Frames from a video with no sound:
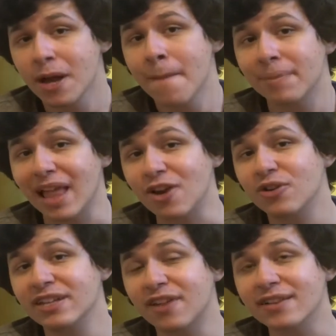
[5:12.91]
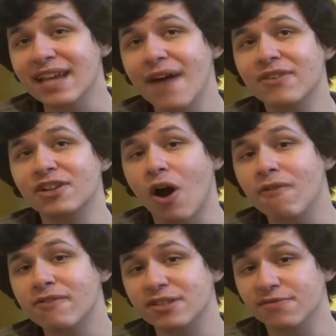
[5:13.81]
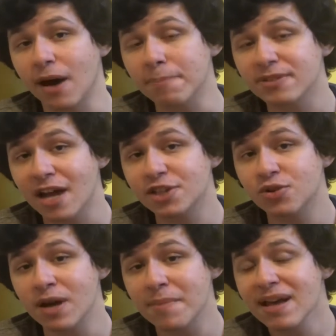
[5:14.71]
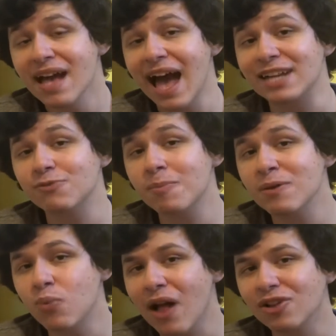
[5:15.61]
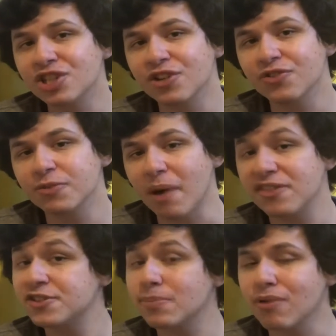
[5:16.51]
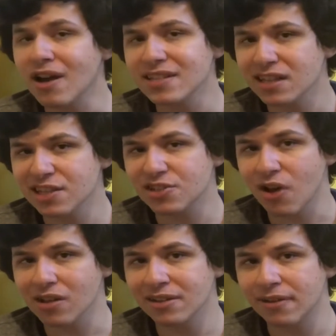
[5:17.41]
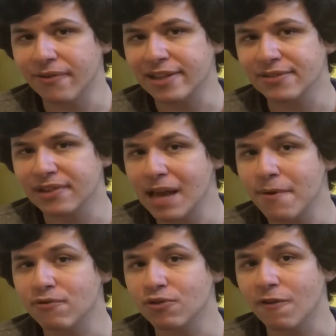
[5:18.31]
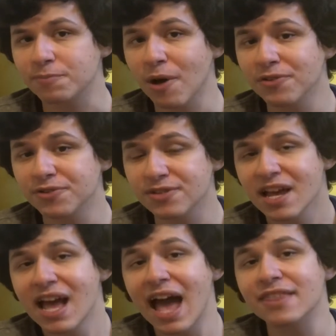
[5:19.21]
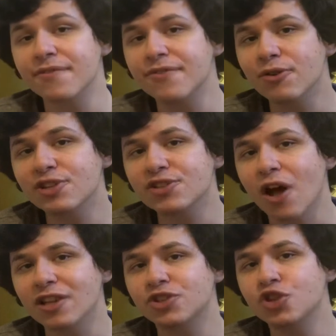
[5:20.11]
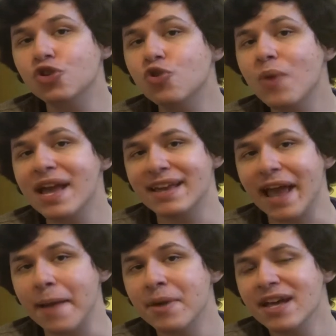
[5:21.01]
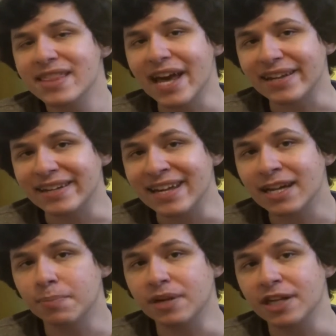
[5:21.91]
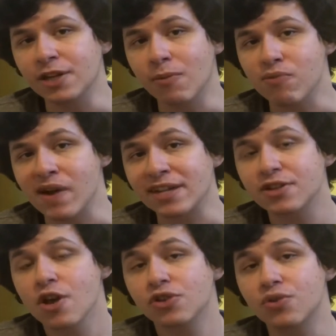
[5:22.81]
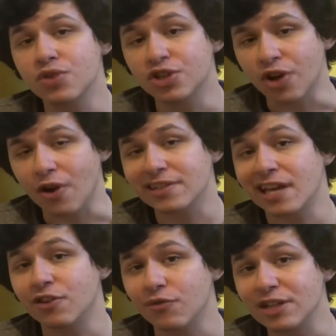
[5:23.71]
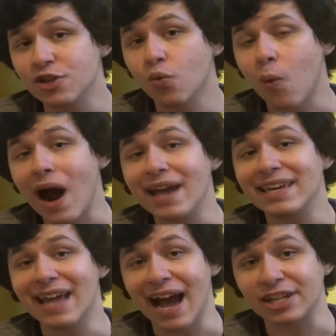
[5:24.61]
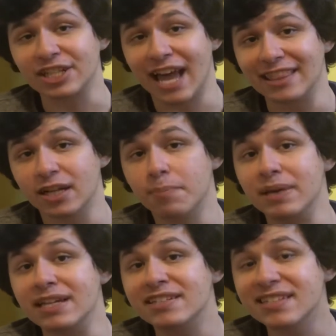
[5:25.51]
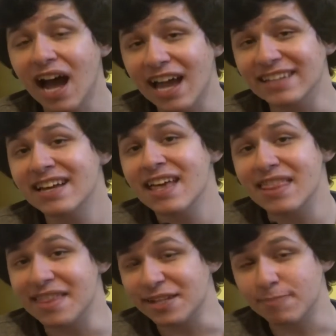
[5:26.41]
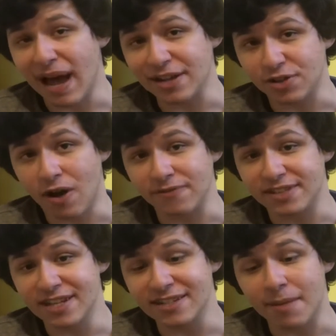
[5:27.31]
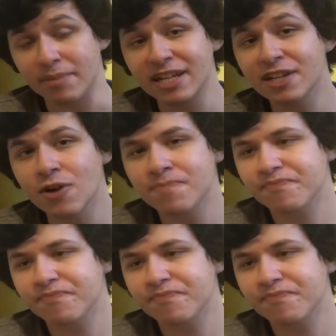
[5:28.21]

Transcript: player. He does have an offensive upside to him, and it will be well shielded by the surprisingly solid defensive game of Rudolf Balcers and the very solid two-way game that Nick Bonino brings to the Sharks, and the reason why he actually ended up being signed this past offseason. And Bonino,